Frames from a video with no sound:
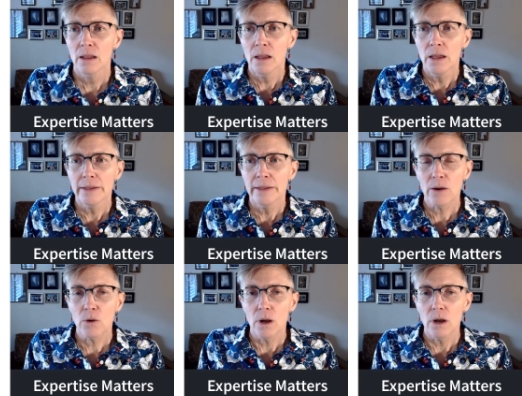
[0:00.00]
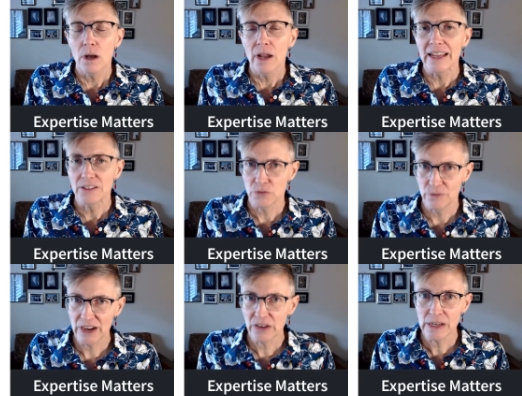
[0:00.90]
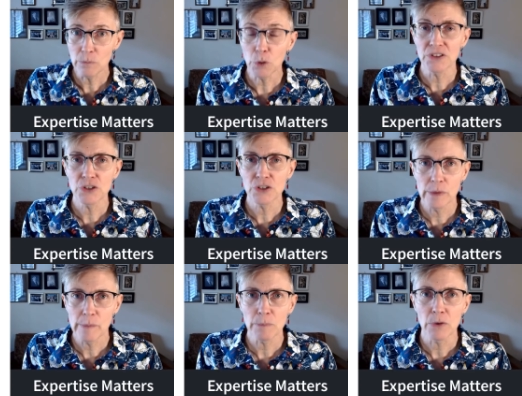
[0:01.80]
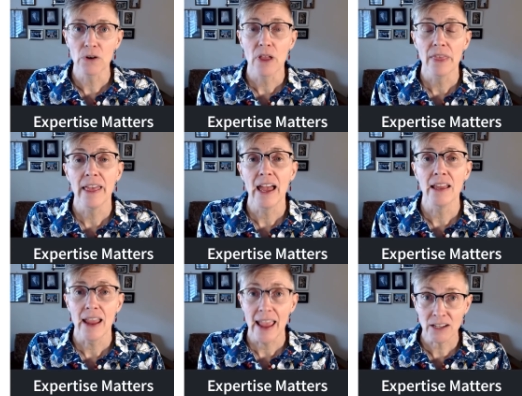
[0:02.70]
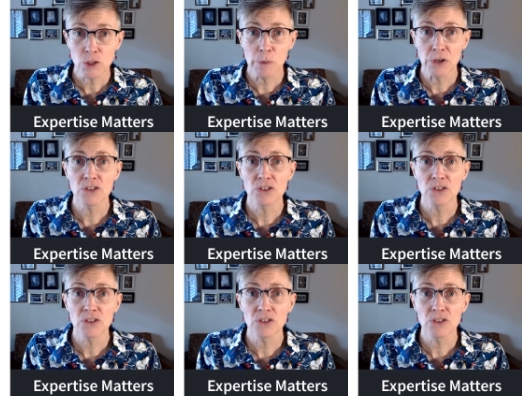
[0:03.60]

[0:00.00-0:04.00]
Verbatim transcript: Now, it's very important to remember that experts